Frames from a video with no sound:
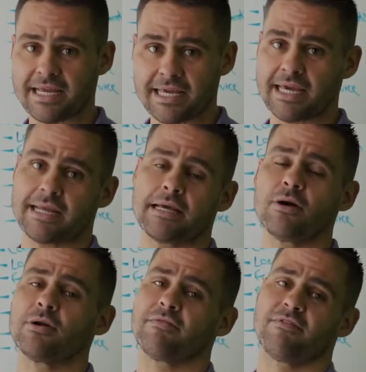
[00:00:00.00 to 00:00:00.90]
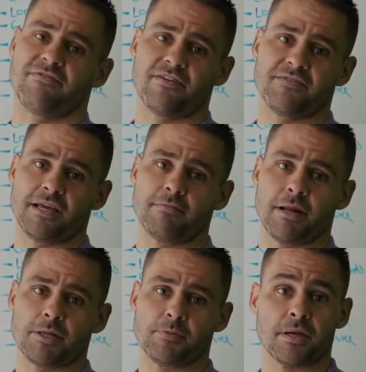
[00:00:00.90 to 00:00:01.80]
kicked out every 15
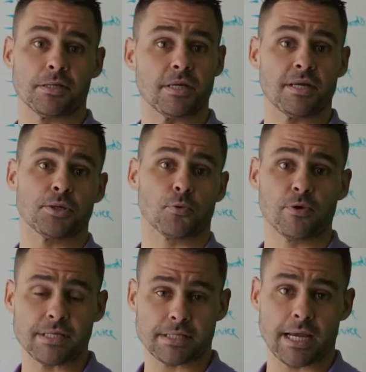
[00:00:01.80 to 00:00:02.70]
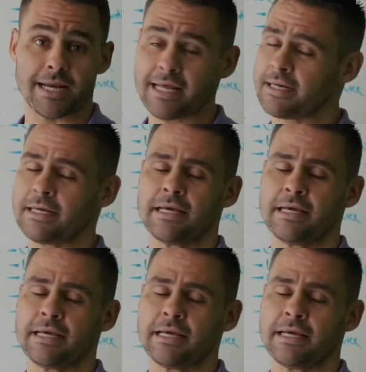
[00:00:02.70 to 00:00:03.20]
minutes because you need to re-sign in.